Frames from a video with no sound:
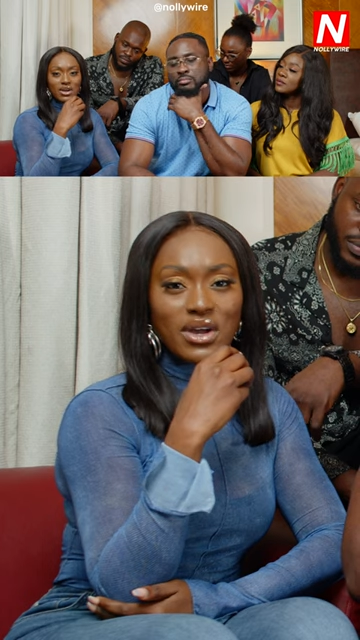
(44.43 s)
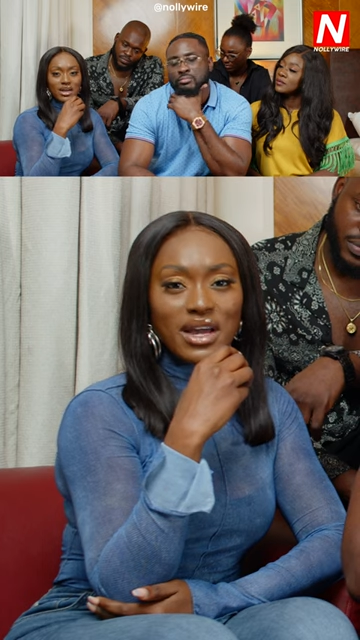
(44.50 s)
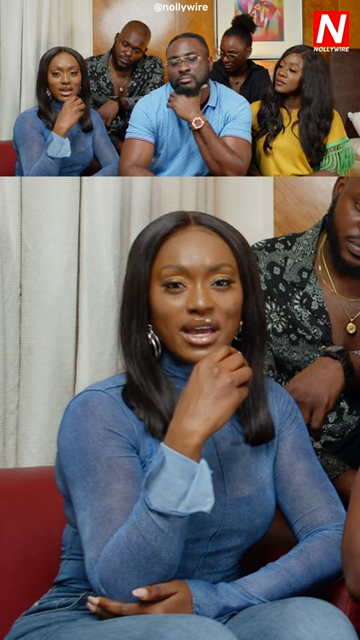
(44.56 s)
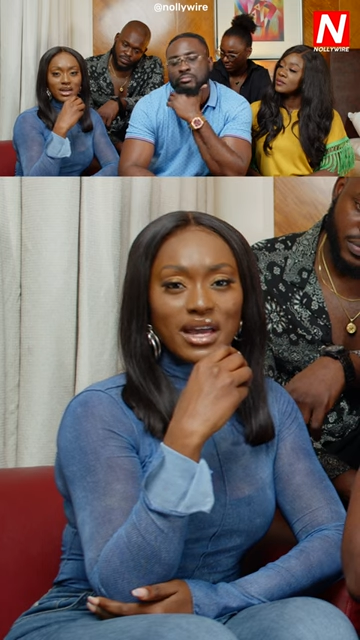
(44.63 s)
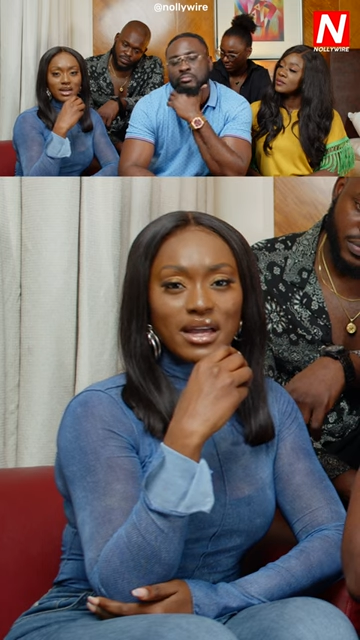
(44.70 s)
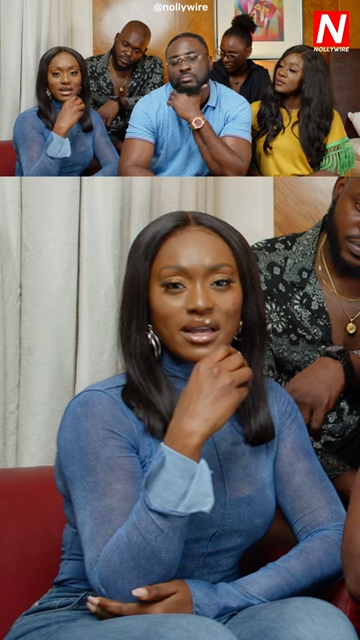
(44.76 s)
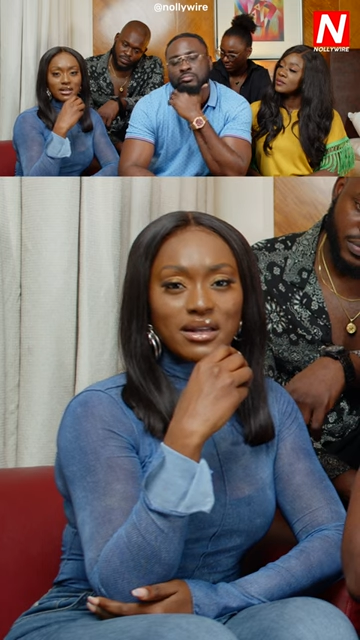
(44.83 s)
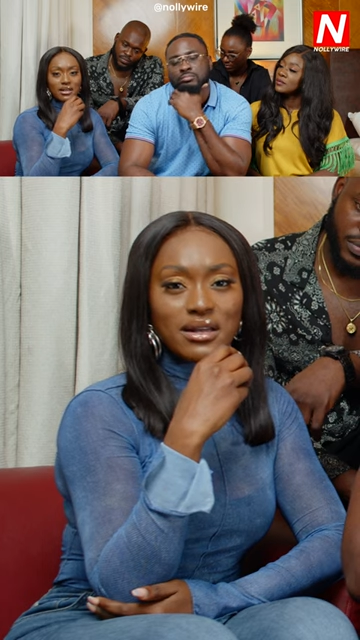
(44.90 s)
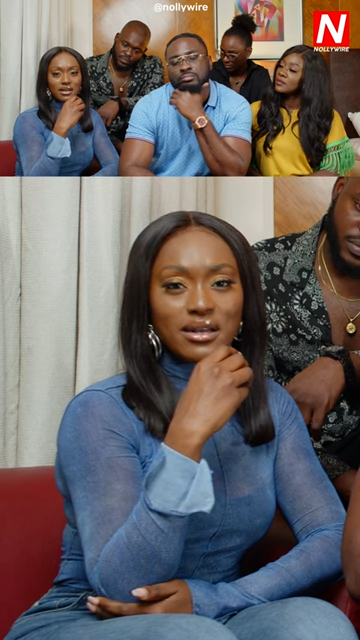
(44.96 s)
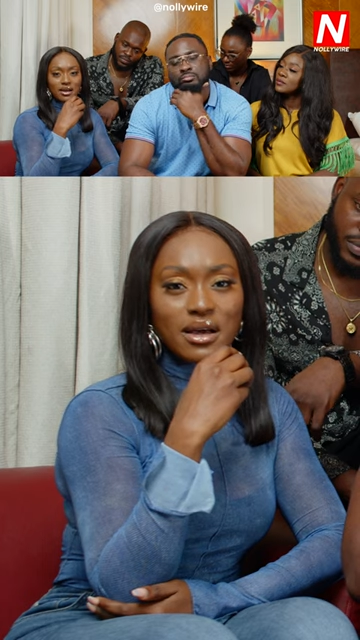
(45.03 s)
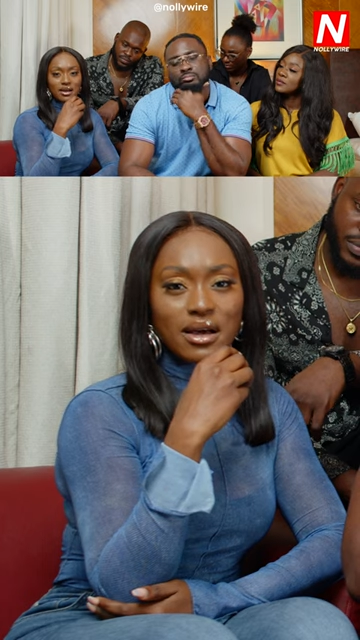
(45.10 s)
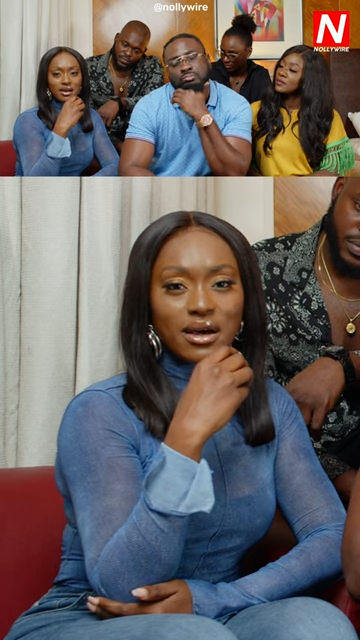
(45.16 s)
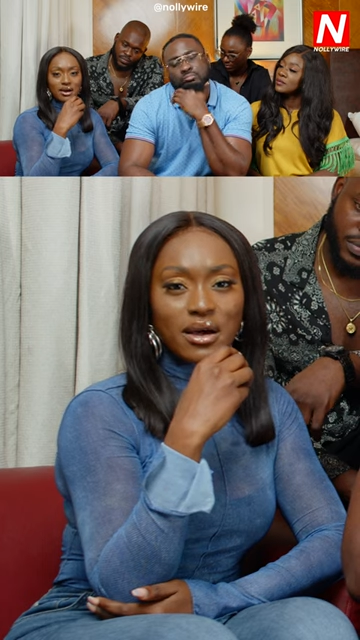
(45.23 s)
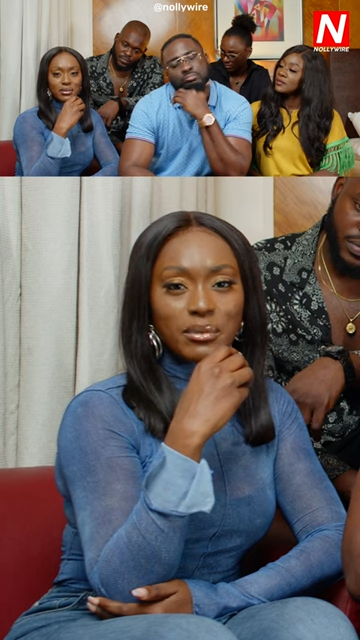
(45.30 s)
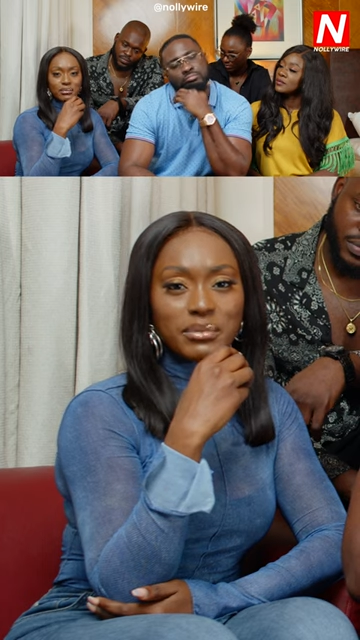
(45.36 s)
and
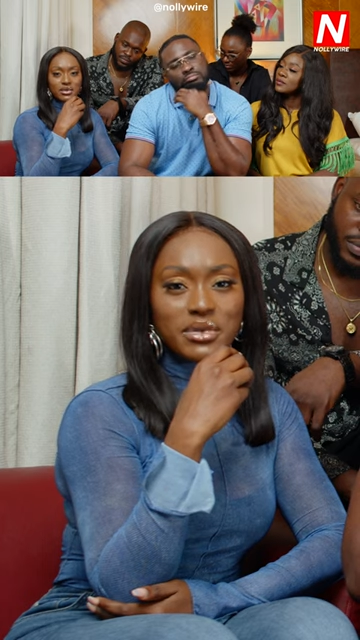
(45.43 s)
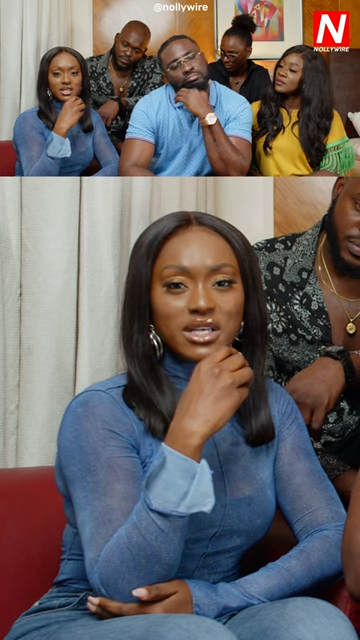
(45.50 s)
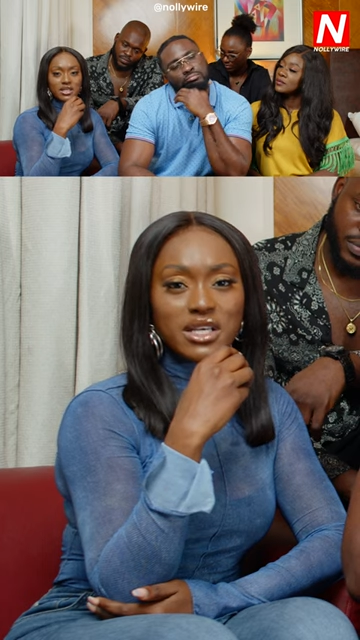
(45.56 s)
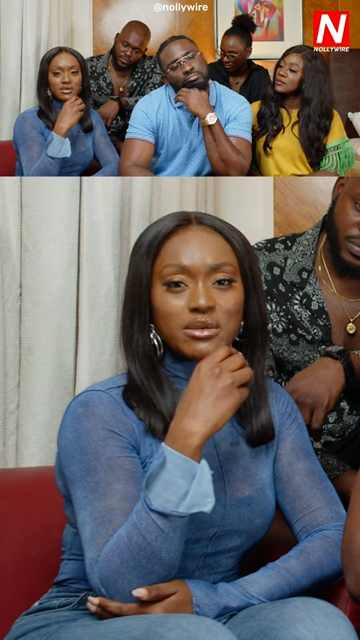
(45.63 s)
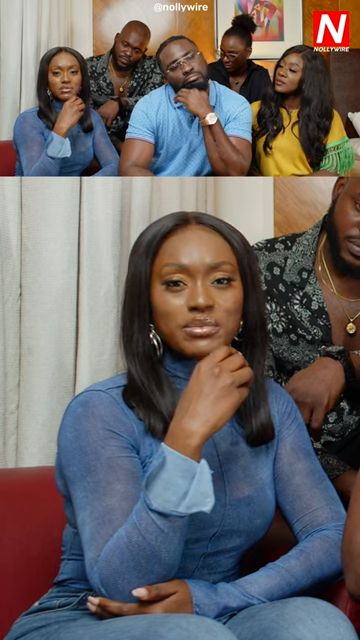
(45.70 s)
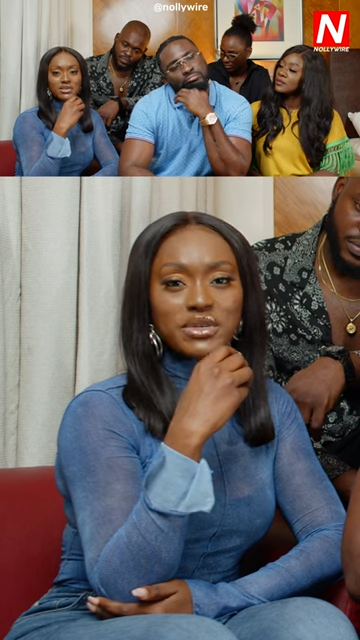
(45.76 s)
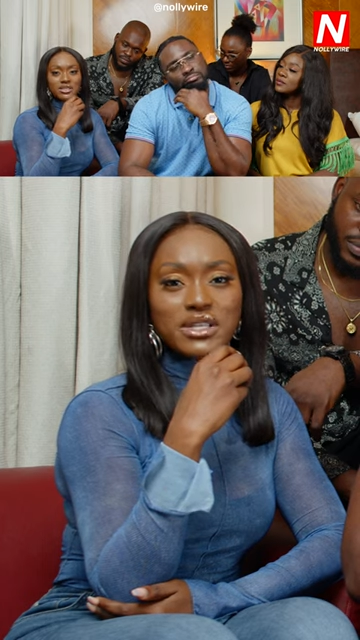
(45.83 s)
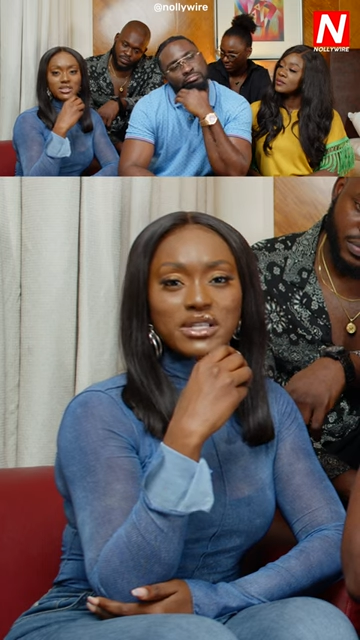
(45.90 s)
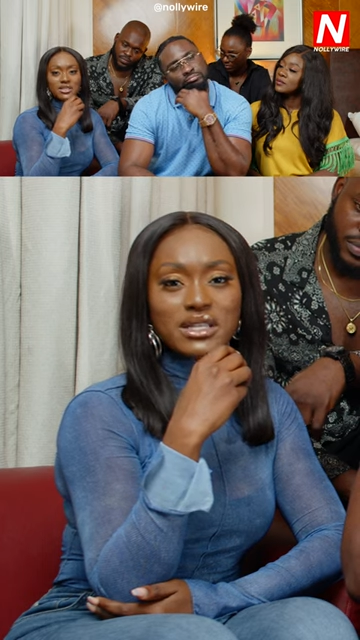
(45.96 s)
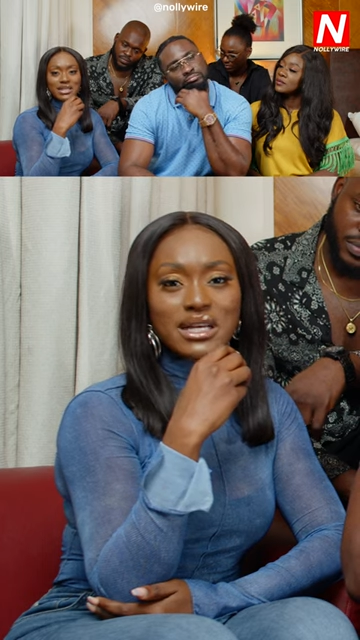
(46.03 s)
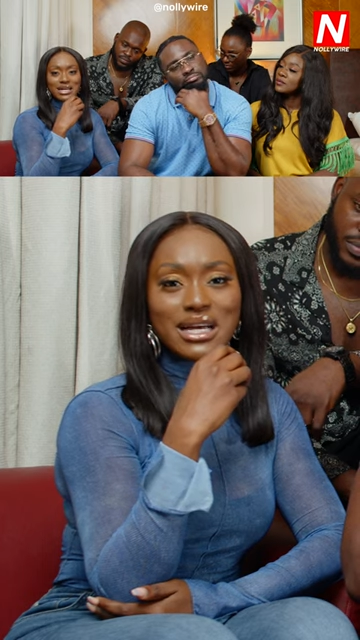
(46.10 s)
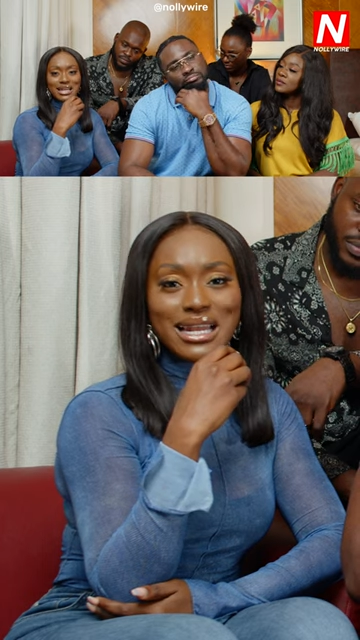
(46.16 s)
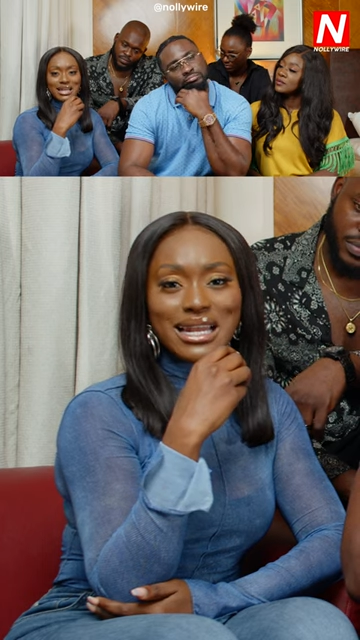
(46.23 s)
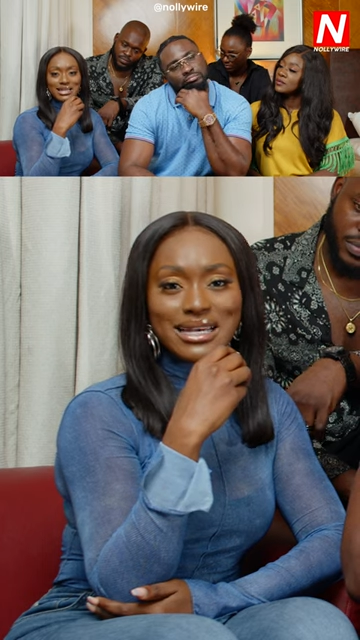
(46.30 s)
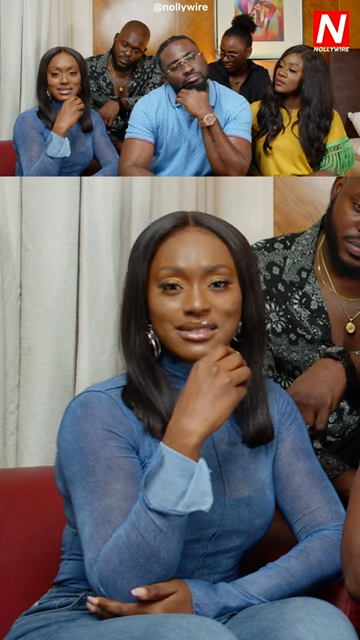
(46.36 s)
keeping
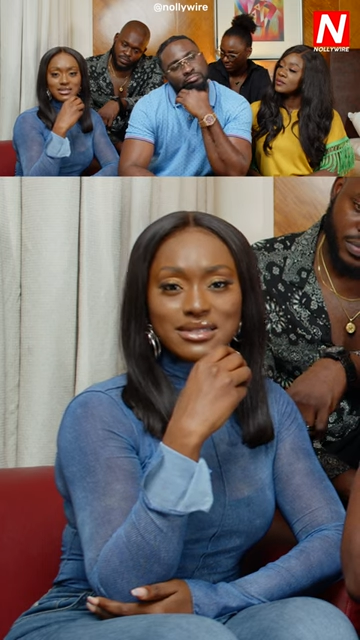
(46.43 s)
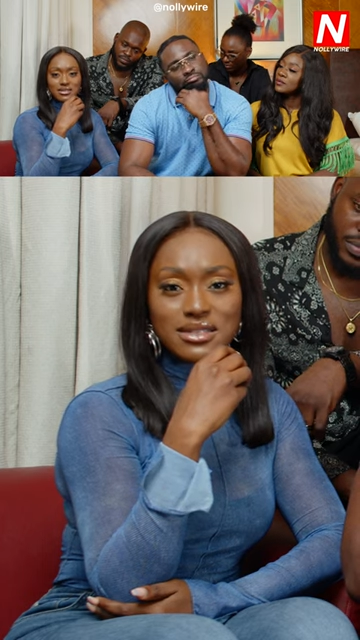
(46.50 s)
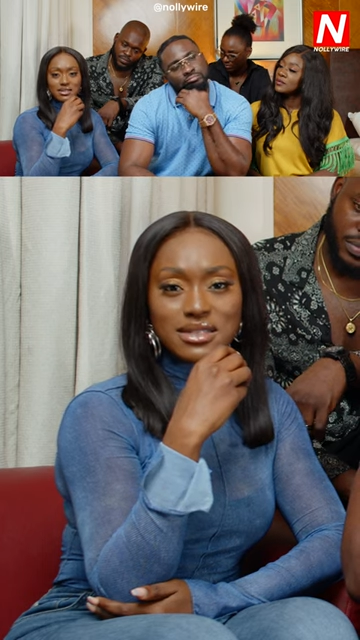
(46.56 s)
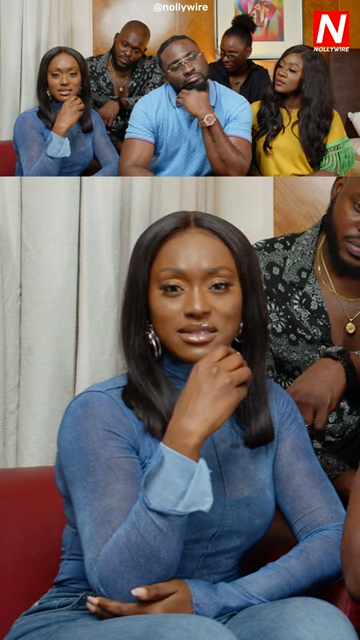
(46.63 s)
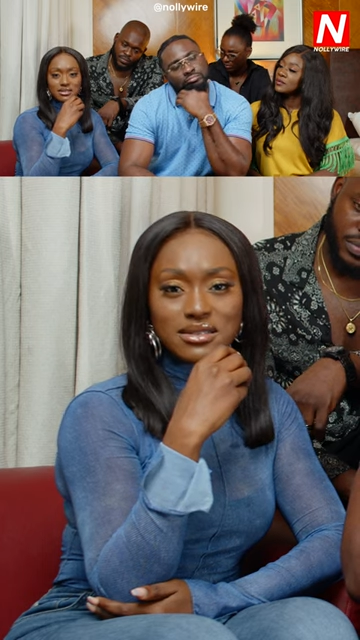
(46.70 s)
it classy